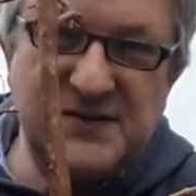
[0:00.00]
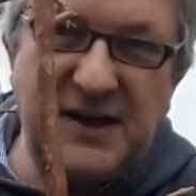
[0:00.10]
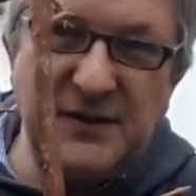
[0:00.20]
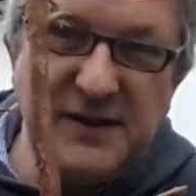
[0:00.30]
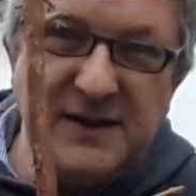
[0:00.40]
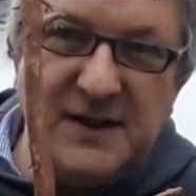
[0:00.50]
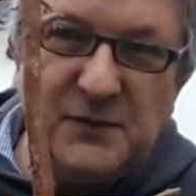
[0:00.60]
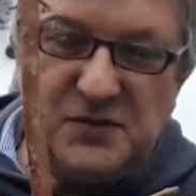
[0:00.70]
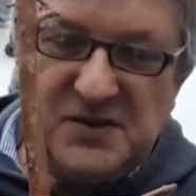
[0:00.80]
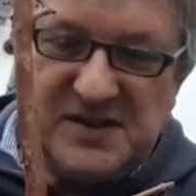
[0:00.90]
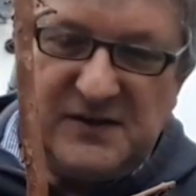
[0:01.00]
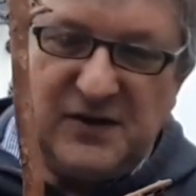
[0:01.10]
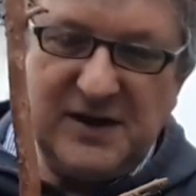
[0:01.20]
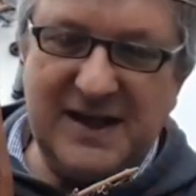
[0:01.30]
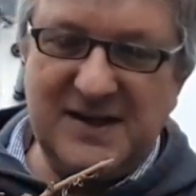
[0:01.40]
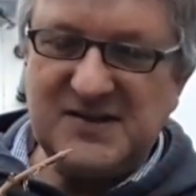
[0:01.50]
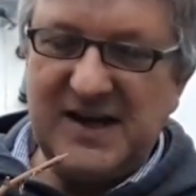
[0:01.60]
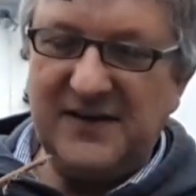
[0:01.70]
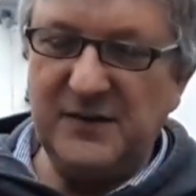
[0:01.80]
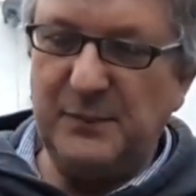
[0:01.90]
So we'll just see if I can get
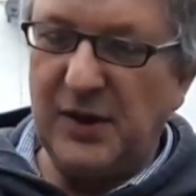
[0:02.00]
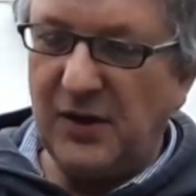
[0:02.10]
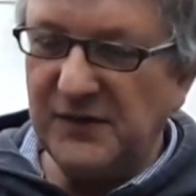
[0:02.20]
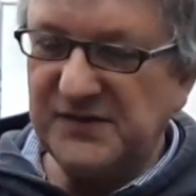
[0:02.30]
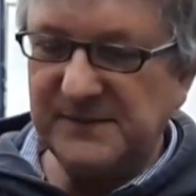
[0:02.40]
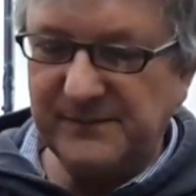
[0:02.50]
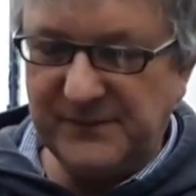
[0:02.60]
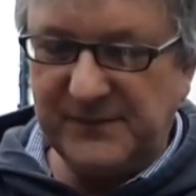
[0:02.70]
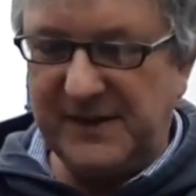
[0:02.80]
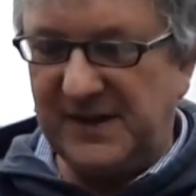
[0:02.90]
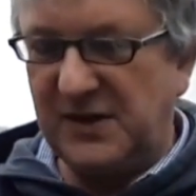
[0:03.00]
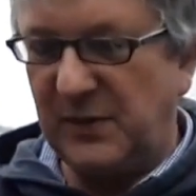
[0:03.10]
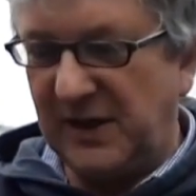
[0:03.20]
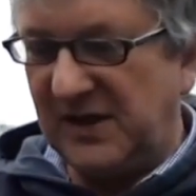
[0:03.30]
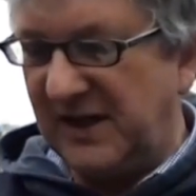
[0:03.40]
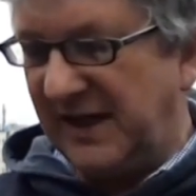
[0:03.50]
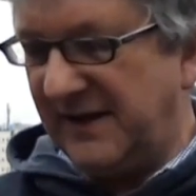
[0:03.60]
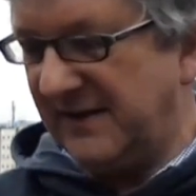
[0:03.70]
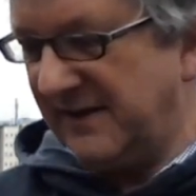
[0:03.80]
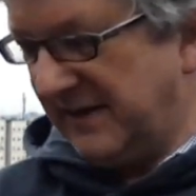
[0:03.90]
this out of the pot quickly
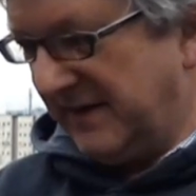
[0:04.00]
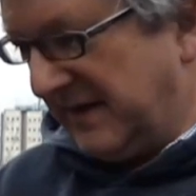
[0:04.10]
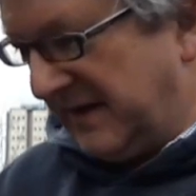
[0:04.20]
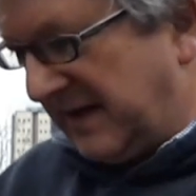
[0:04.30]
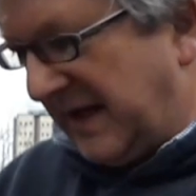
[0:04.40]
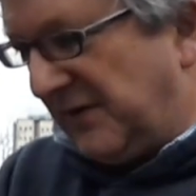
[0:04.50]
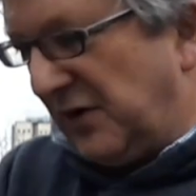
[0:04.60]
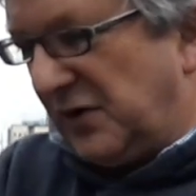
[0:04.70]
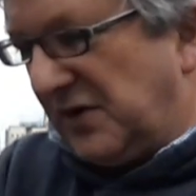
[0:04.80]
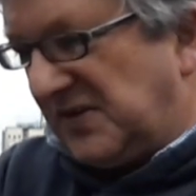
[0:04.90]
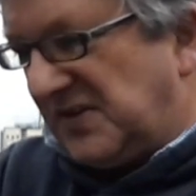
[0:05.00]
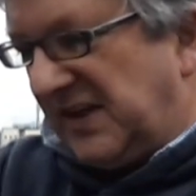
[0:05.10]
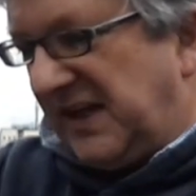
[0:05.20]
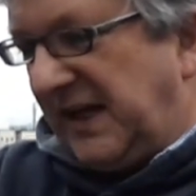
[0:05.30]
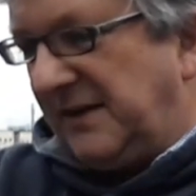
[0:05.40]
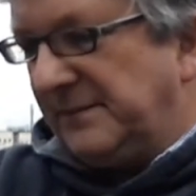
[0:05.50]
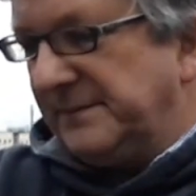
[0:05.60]
and have a look and see